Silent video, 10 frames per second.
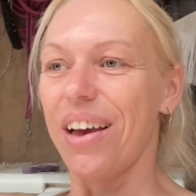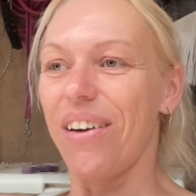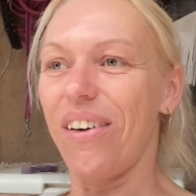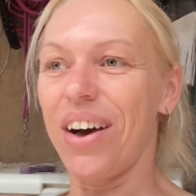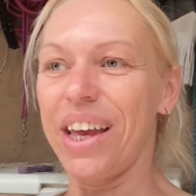
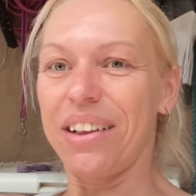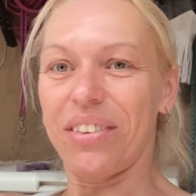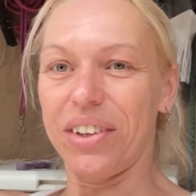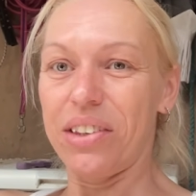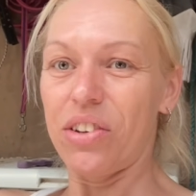I had got
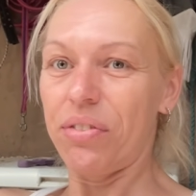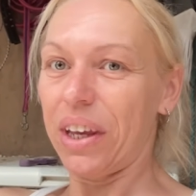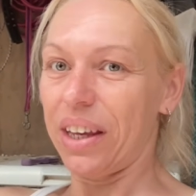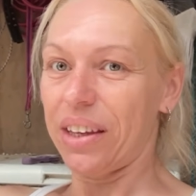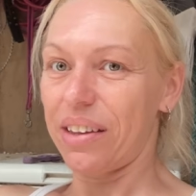itchy
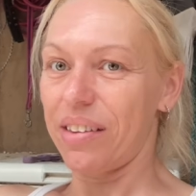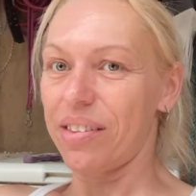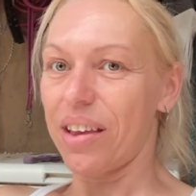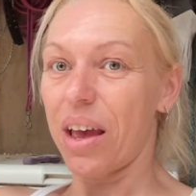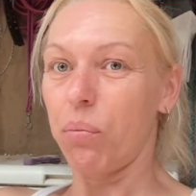fingers
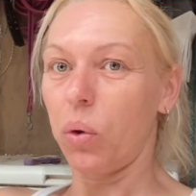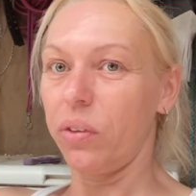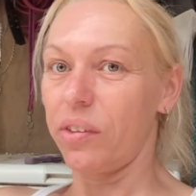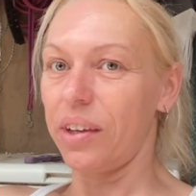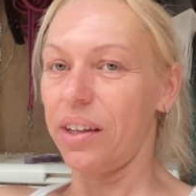and
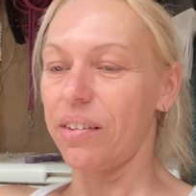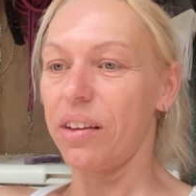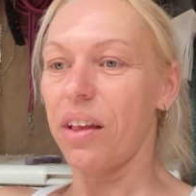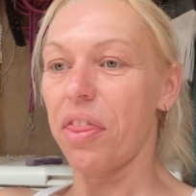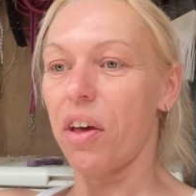wanted
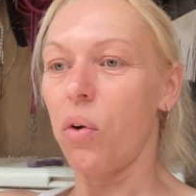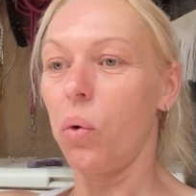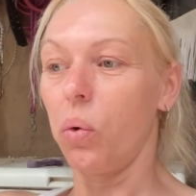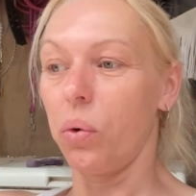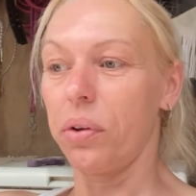another
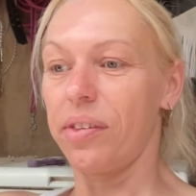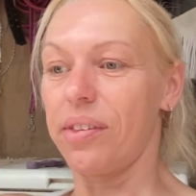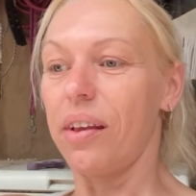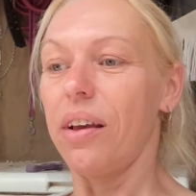horse.